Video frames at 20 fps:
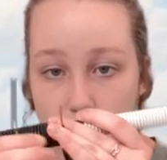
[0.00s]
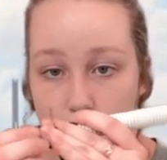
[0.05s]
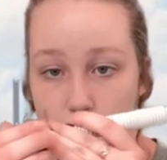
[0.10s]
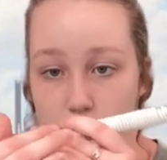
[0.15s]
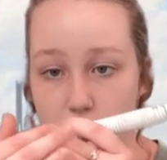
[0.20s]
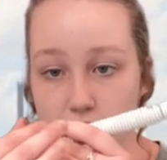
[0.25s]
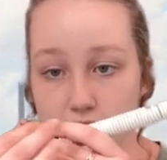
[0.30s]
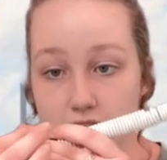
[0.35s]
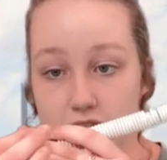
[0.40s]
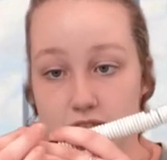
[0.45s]

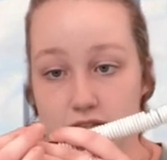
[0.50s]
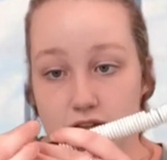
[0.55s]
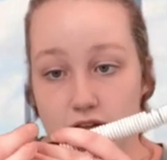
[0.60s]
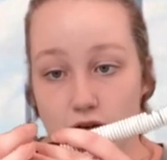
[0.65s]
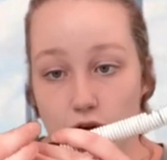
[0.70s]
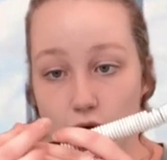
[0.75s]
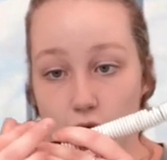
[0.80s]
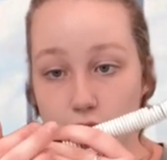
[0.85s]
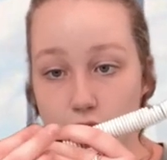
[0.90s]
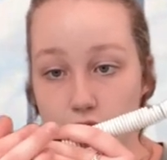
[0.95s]
because
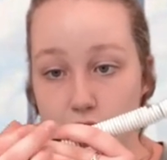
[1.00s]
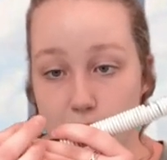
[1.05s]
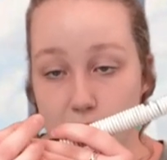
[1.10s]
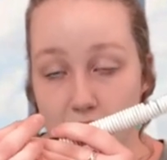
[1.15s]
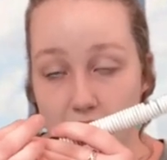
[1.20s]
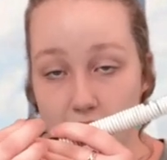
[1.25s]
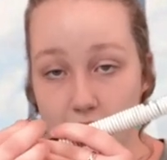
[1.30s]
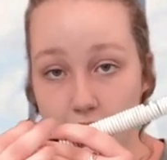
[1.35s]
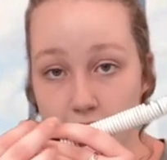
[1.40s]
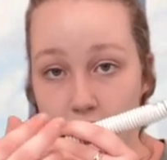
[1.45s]
they're already
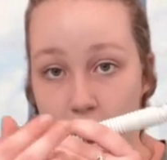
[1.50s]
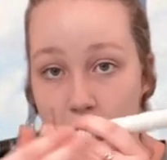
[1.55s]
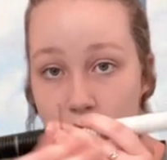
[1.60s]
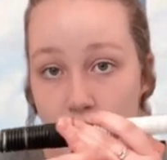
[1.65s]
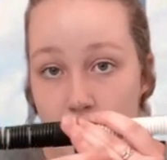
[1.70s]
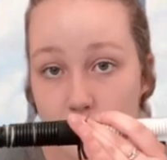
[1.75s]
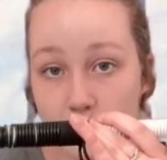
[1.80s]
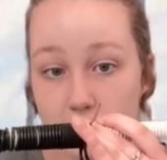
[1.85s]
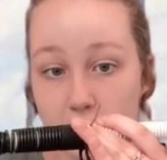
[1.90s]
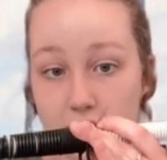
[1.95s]
bare.
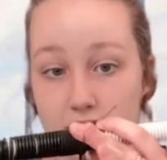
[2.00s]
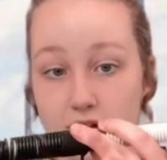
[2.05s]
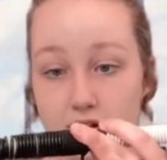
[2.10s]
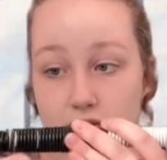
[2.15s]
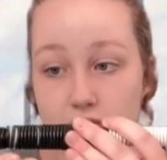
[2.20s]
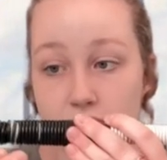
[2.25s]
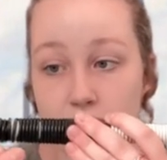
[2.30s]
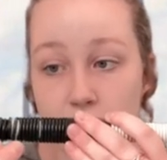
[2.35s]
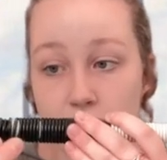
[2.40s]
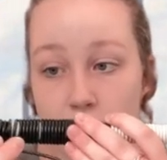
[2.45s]
But if
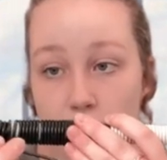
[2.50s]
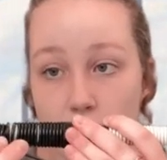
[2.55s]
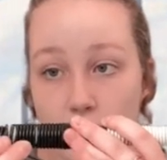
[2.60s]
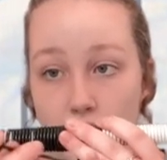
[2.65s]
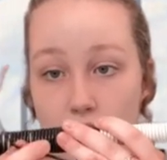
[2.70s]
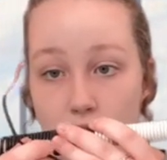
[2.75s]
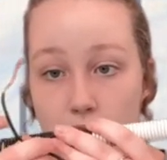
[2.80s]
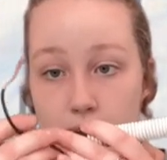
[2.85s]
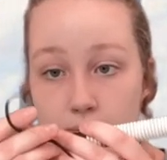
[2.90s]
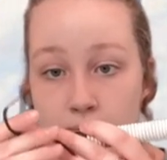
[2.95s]

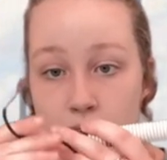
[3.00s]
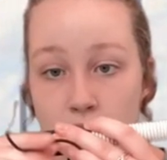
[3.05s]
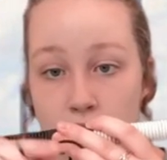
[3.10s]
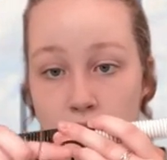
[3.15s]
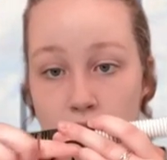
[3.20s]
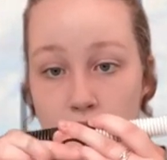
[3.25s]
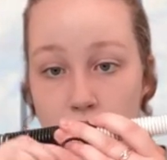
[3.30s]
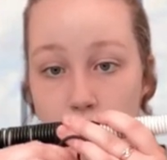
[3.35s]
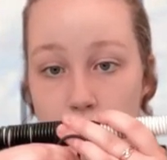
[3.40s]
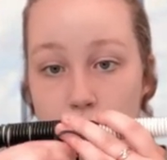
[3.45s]

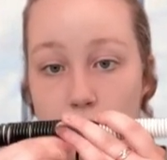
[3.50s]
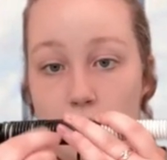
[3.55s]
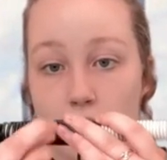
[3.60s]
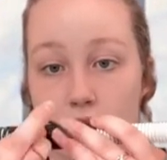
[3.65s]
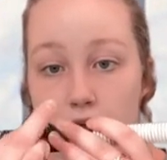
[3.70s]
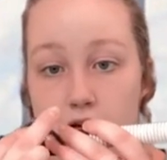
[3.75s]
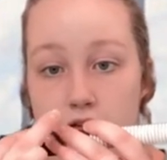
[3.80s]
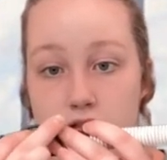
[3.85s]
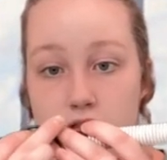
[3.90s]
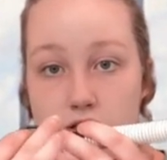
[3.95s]
your
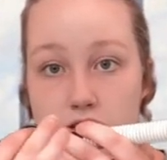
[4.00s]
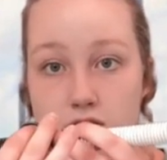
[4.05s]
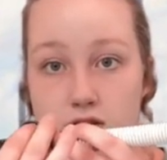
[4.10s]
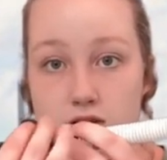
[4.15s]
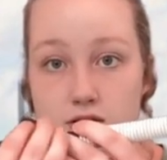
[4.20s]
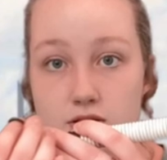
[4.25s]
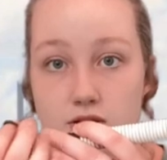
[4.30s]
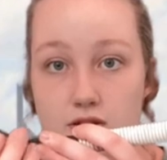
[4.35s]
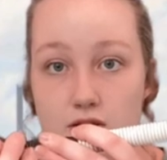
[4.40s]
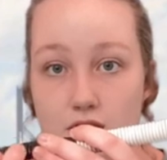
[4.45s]
wire
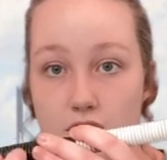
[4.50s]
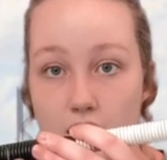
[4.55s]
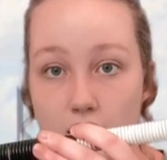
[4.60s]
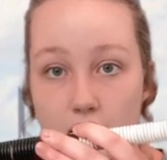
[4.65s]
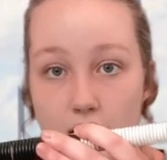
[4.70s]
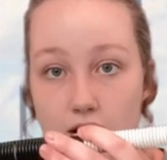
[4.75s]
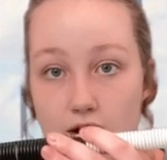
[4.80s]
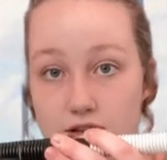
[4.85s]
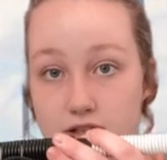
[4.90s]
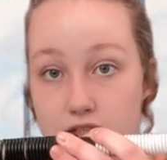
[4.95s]
just
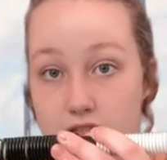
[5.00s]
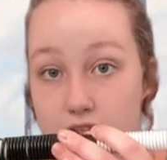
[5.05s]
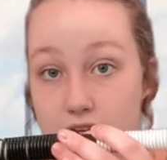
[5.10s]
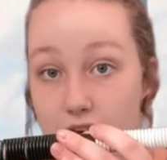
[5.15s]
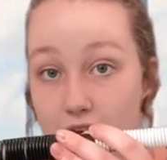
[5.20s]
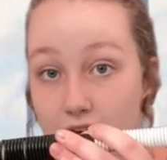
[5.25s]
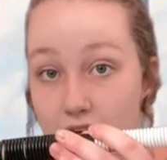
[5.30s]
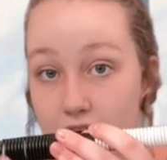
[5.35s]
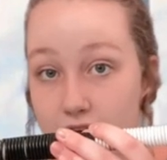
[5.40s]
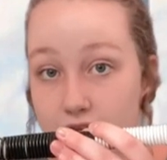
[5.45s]
didn't
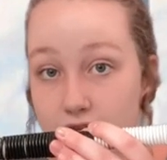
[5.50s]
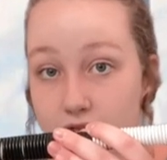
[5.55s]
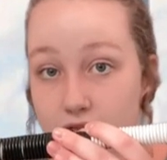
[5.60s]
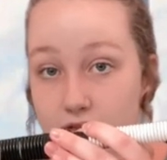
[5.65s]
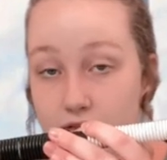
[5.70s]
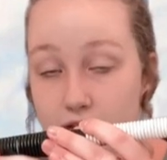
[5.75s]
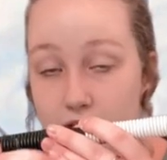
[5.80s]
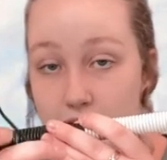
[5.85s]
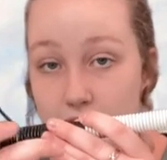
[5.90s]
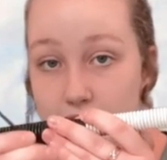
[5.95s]
have
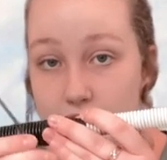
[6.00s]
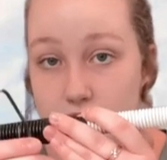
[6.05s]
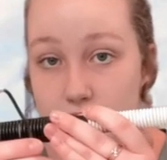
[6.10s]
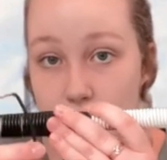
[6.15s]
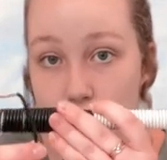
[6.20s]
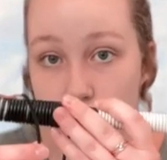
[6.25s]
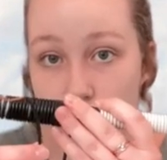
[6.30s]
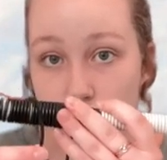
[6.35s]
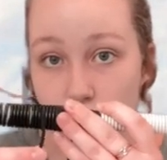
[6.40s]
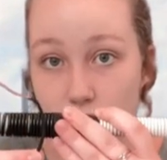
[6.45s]
the ends
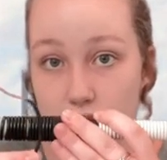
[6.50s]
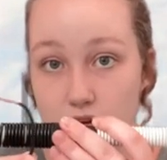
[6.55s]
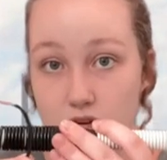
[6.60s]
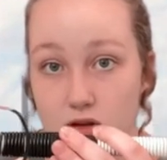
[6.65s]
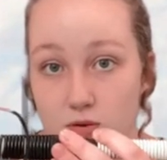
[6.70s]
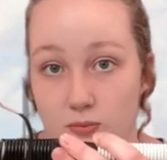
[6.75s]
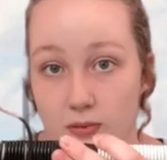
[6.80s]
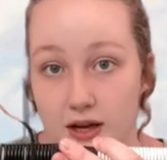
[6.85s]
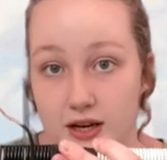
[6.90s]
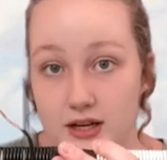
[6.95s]
off already,
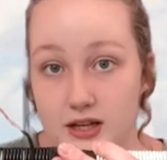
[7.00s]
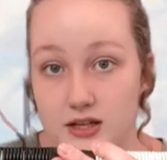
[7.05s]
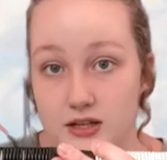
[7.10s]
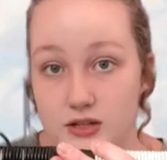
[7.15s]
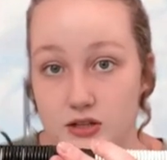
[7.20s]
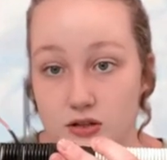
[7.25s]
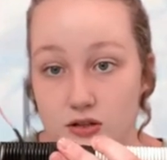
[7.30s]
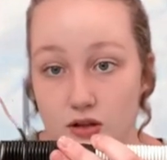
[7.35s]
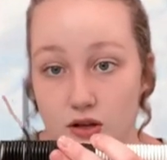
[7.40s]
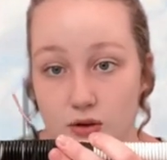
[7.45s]
you might need
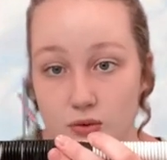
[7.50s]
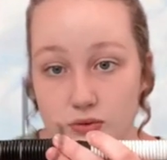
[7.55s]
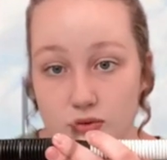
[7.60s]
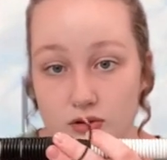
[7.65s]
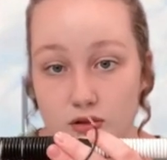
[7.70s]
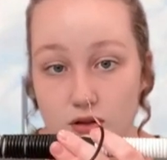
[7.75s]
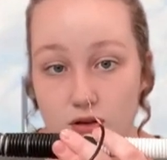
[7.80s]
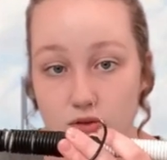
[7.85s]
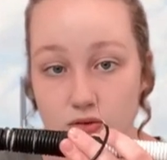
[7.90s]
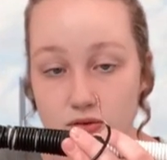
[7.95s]
to use
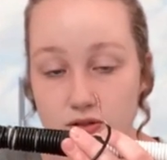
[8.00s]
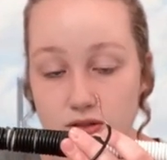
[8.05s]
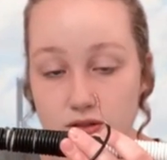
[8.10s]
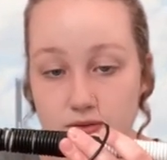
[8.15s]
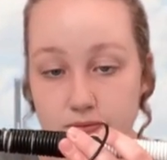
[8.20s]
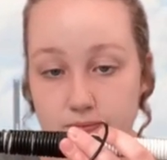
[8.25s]
those.